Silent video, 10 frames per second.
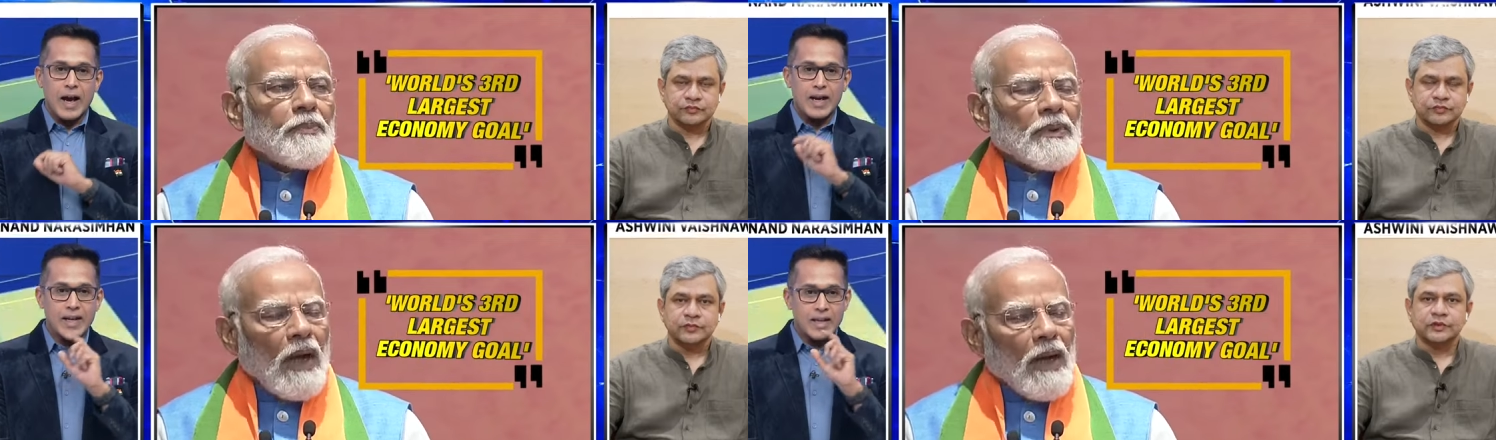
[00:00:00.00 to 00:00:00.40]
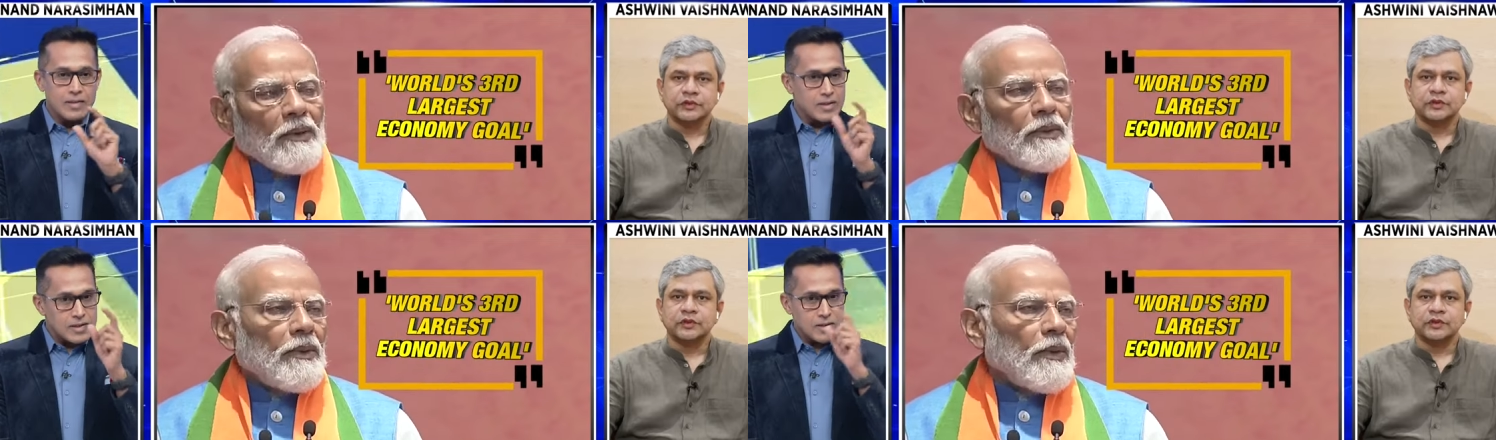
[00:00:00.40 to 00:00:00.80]
Speaker 1: And
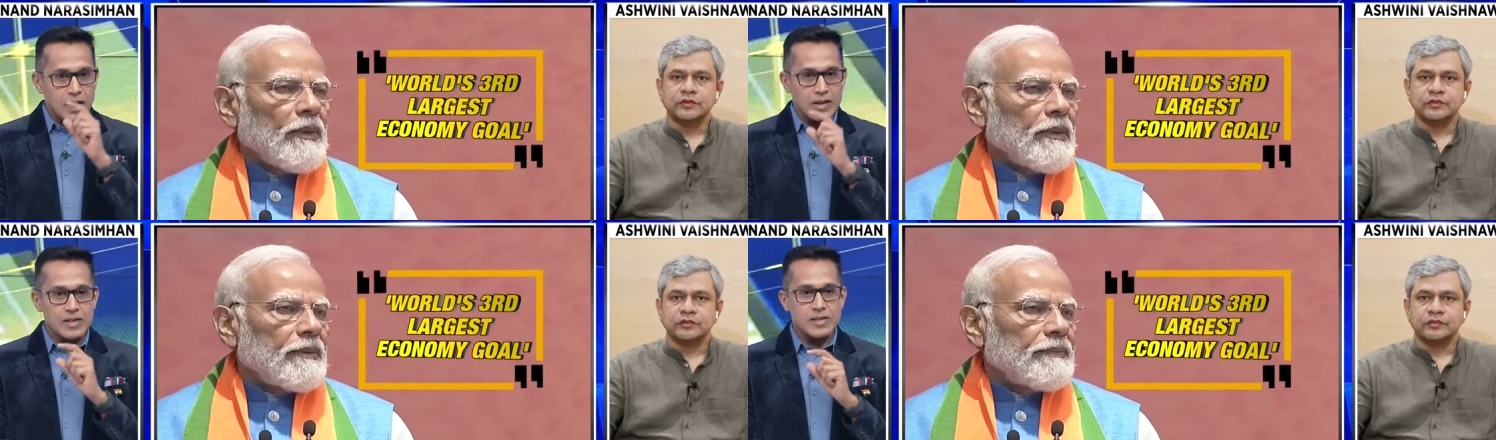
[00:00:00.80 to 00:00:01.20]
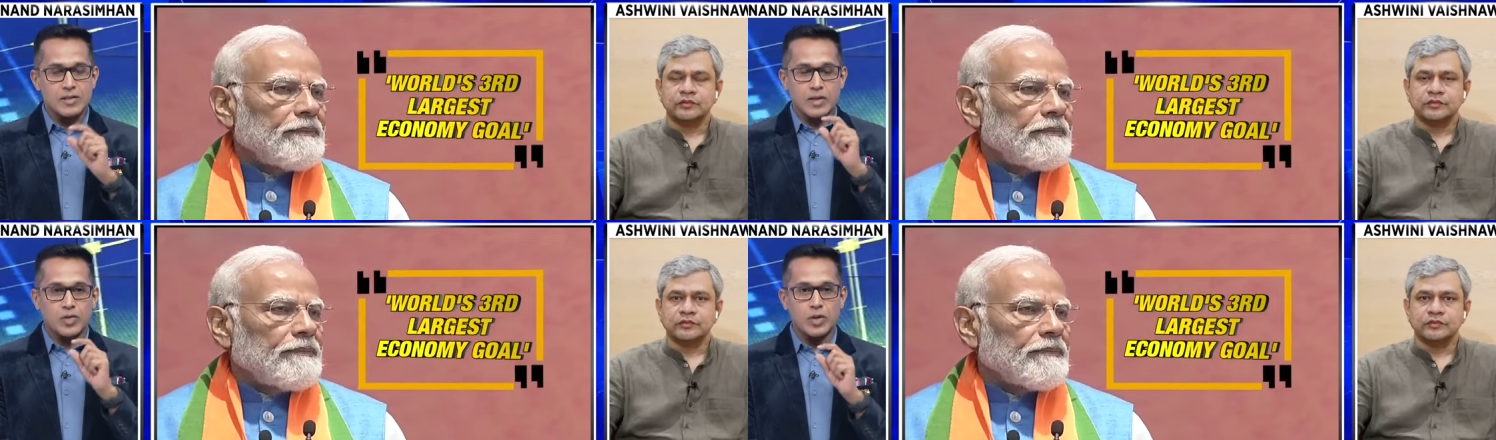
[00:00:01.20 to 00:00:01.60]
in this current
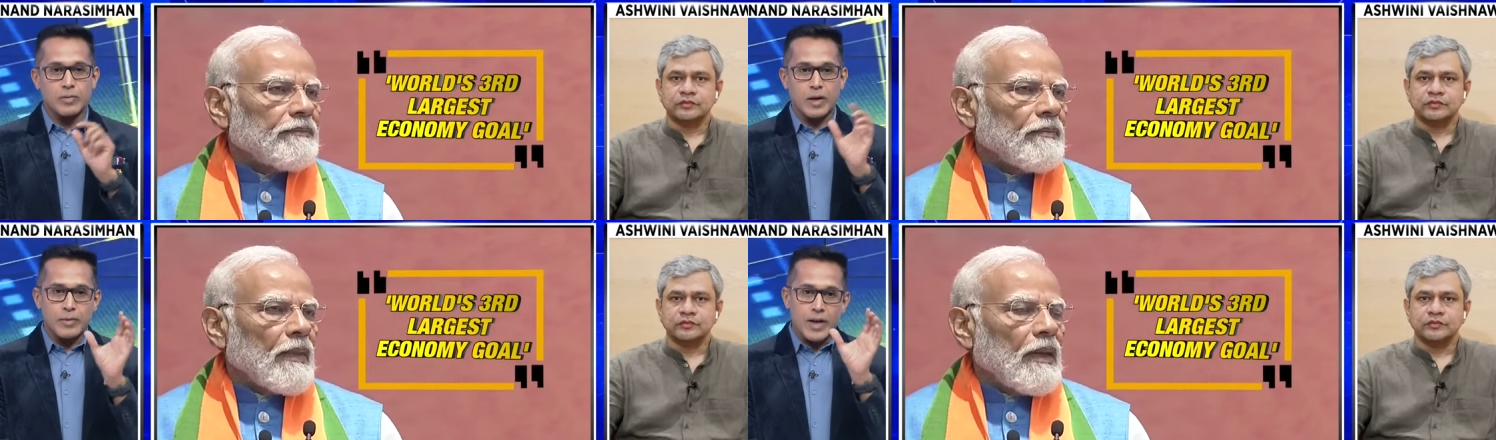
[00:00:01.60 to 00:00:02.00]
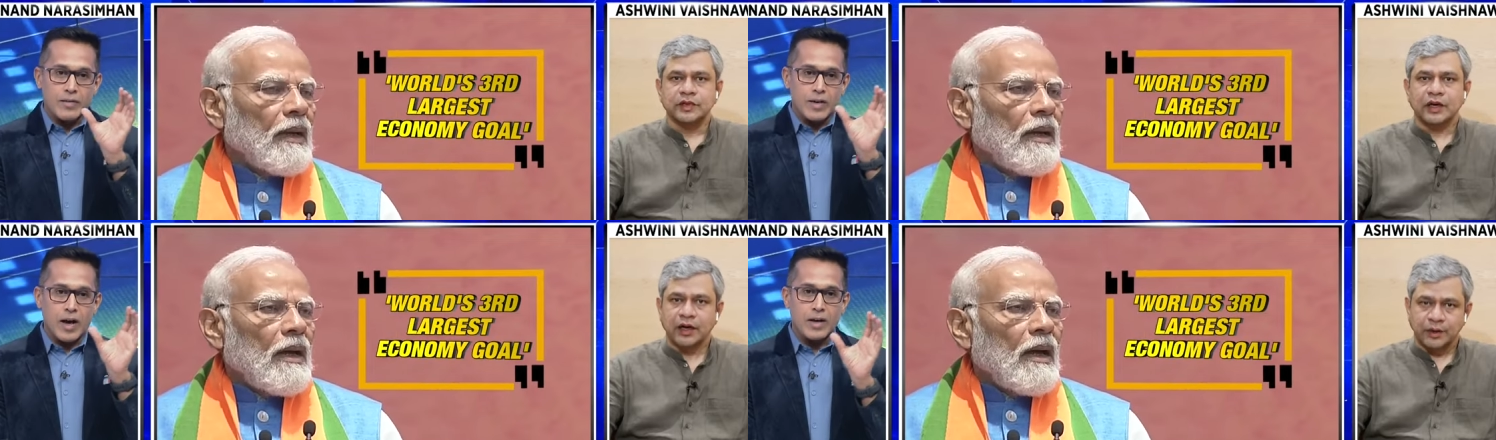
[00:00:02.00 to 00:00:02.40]
structure where we
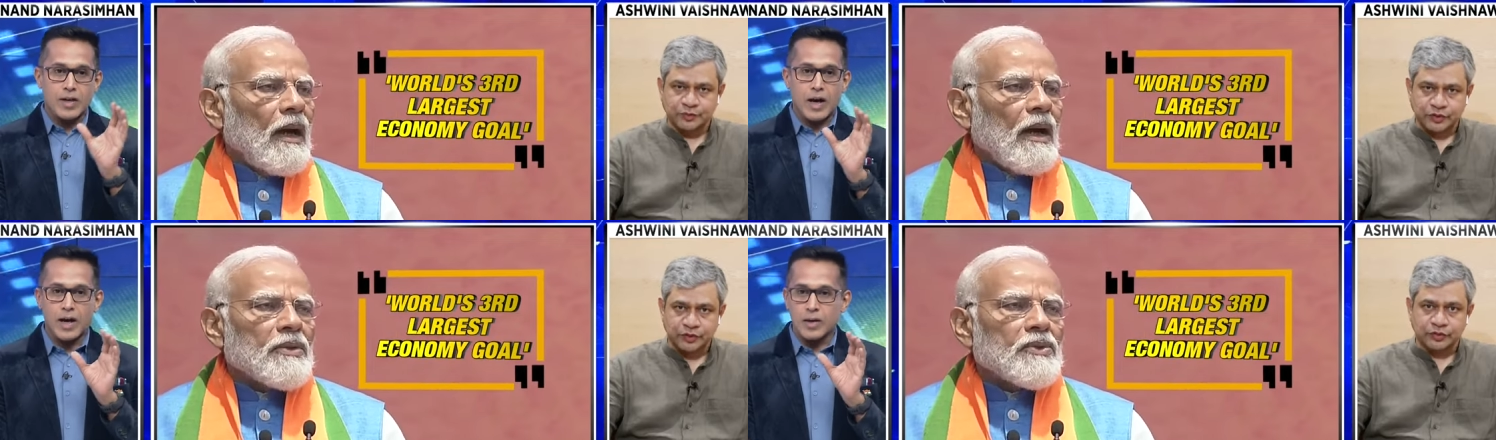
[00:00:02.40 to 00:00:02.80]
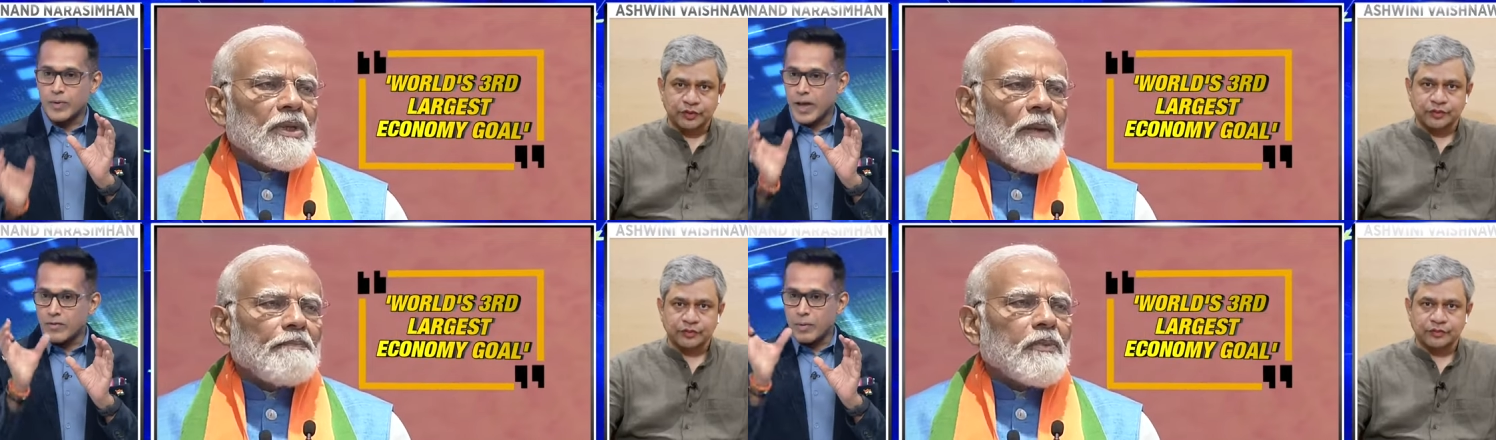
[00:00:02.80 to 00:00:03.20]
have an Aadhaar,
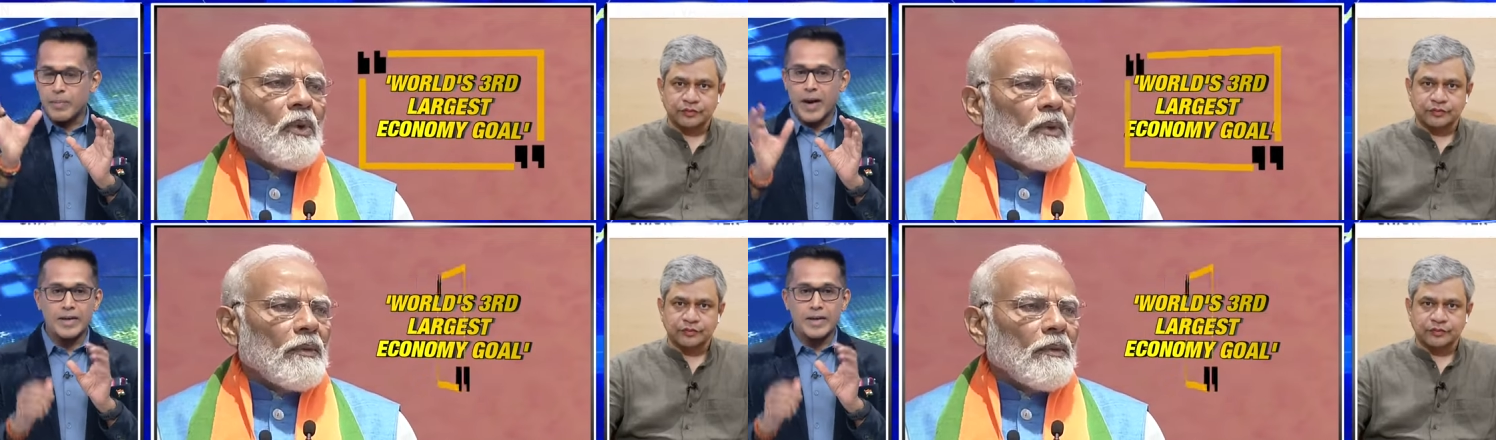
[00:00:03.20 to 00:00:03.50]
we have a PAN